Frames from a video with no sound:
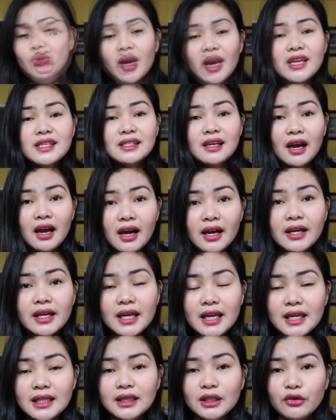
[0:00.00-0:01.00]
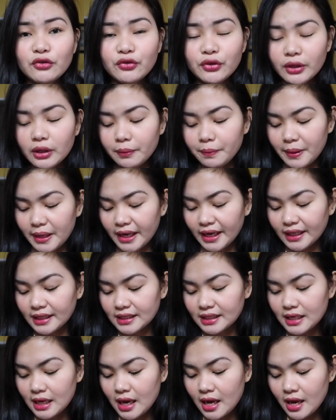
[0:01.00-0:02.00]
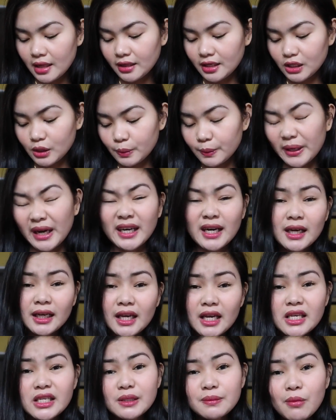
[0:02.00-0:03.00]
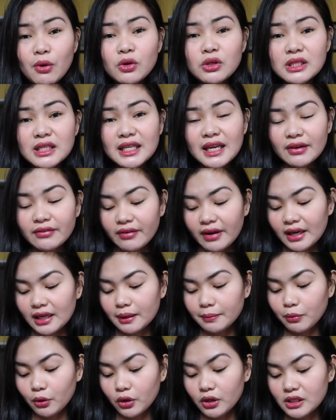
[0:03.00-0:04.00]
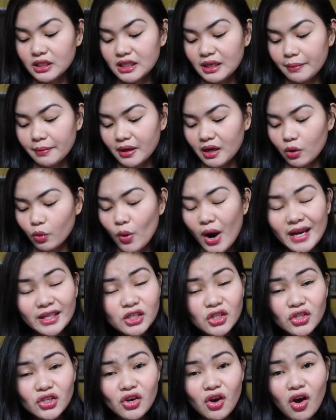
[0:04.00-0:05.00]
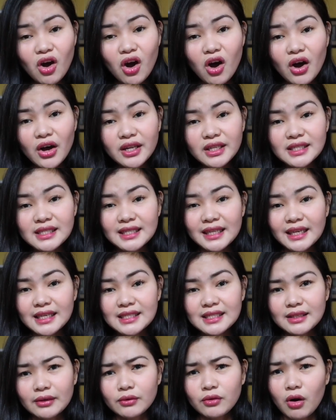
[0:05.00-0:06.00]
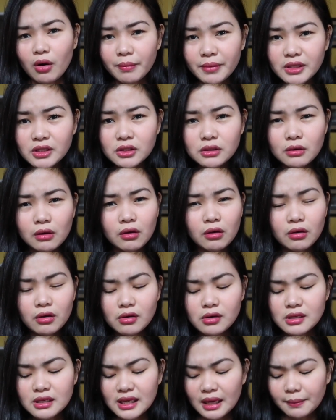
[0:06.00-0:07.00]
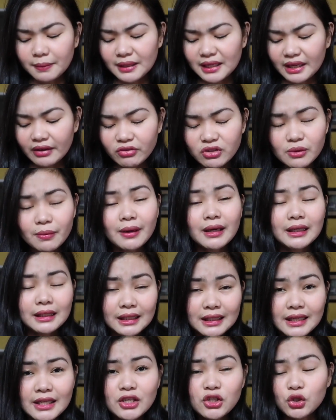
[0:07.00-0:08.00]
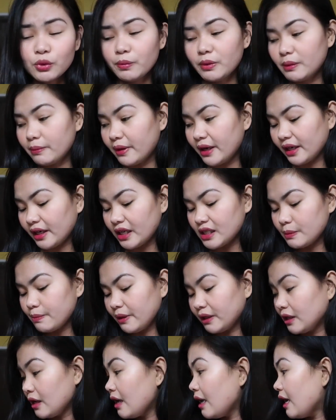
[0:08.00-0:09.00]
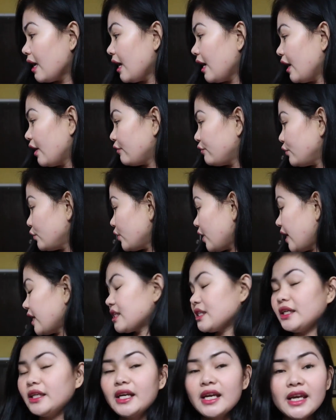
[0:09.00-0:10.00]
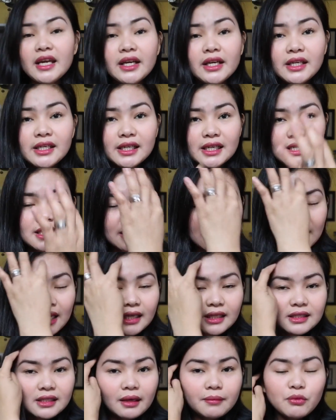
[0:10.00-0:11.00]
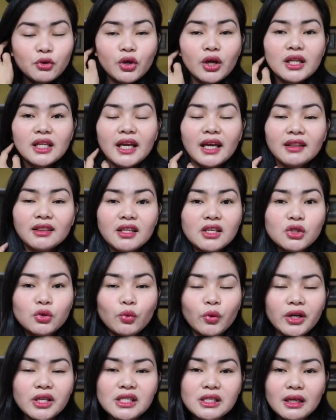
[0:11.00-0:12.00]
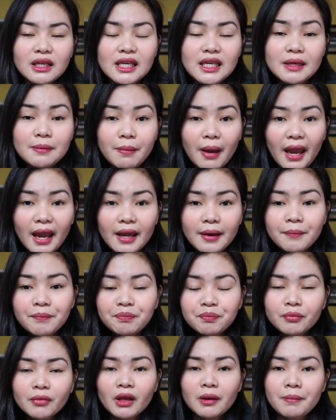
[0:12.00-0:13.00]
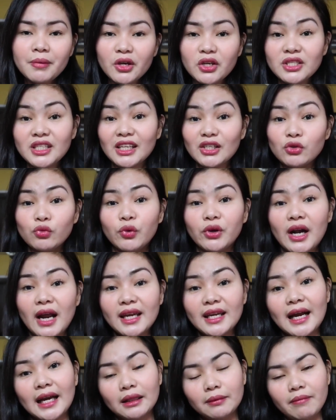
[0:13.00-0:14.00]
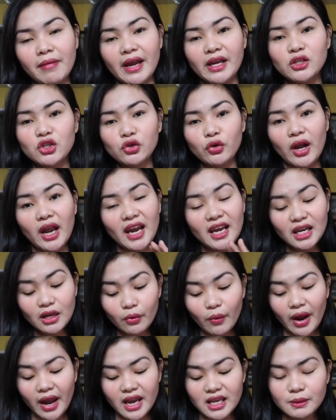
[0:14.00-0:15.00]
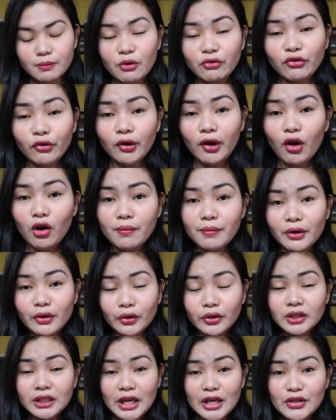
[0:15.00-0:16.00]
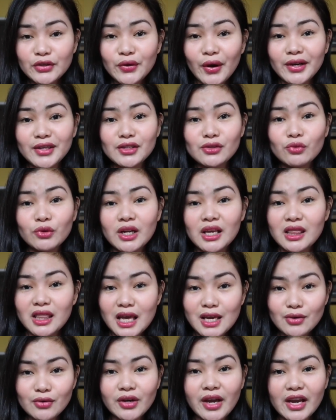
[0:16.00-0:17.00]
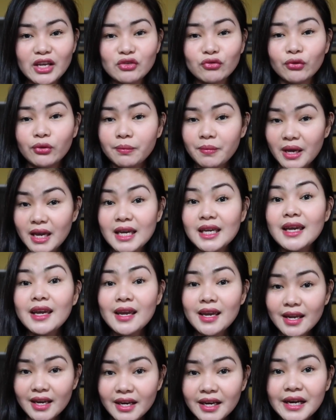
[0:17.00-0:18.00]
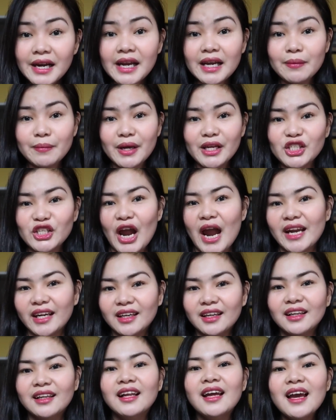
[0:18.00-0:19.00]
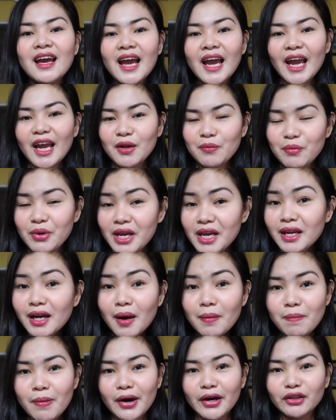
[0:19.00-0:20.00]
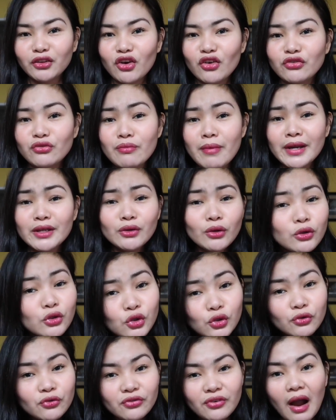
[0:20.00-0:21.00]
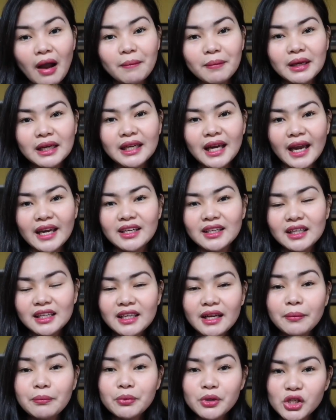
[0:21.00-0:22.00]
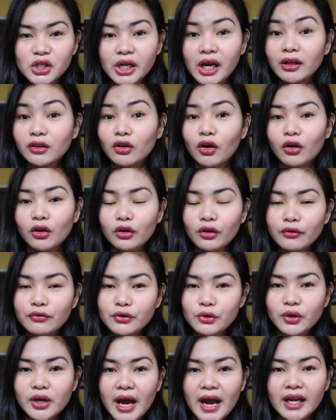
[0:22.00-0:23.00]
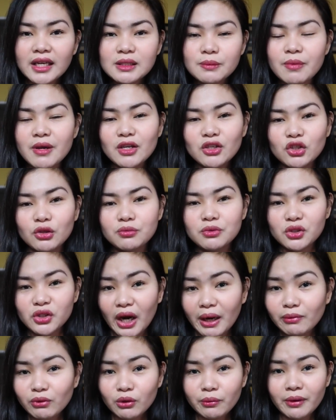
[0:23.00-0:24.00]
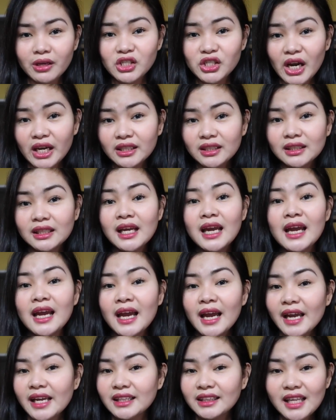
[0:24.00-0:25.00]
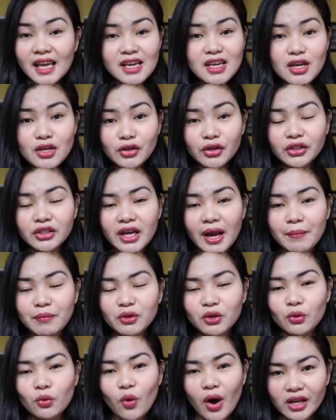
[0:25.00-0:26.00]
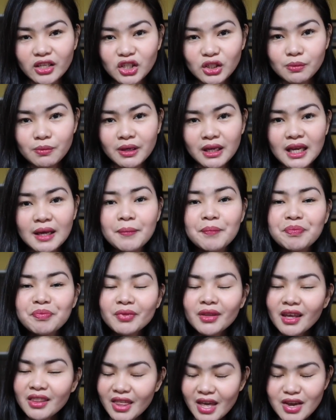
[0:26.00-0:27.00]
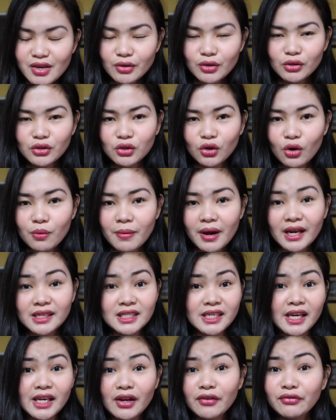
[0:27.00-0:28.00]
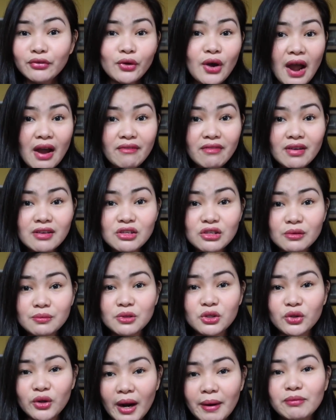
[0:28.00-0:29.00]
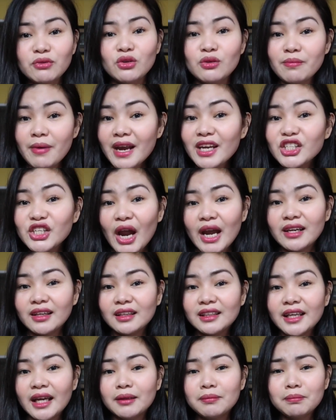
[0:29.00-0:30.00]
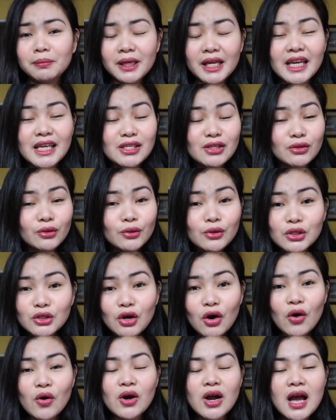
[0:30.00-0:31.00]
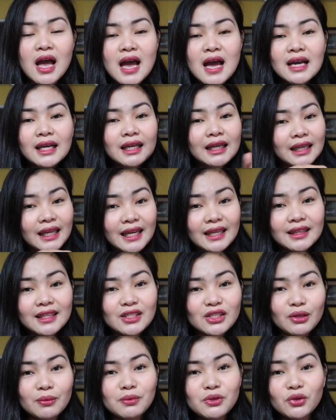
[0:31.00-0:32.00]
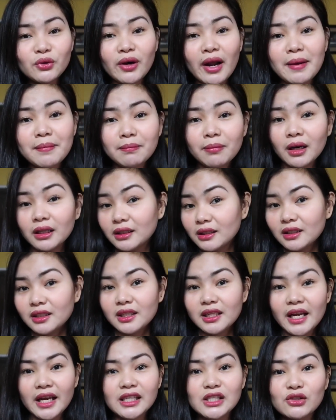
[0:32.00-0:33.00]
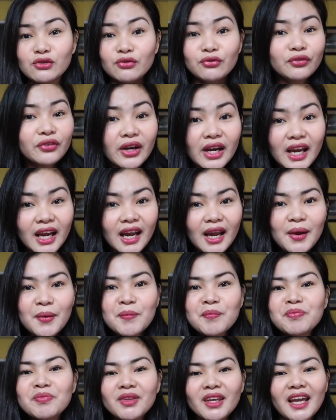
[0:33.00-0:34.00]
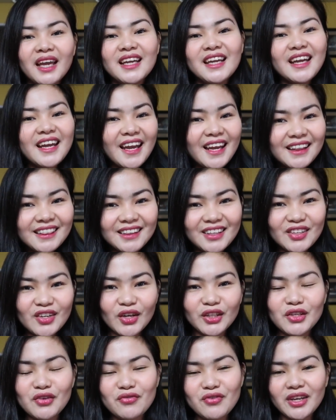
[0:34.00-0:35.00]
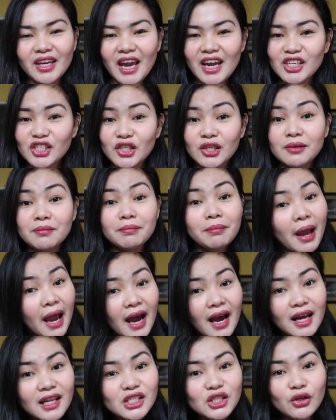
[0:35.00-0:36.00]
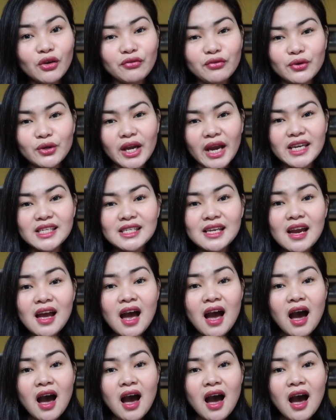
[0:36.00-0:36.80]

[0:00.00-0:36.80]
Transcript: If you guys are in the Philippines, this product is mostly available sa mga Watsons, like sa Robinsons, I believe sa mga leading supermarkets. But if you guys are here in the States, you can get this one sa eBay because that's where I got mine. So anyways, before ako mag-continue, I just want to thank you guys for being here in my channel and being a part of my YouTube family. I really appreciate all of you guys being subscribed to my channel and taking your time to watch me. Thank you so much. And if you haven't subscribed to my channel yet, please do so. Click the subscribe button. It's free. And hit the notification bell. So if you guys,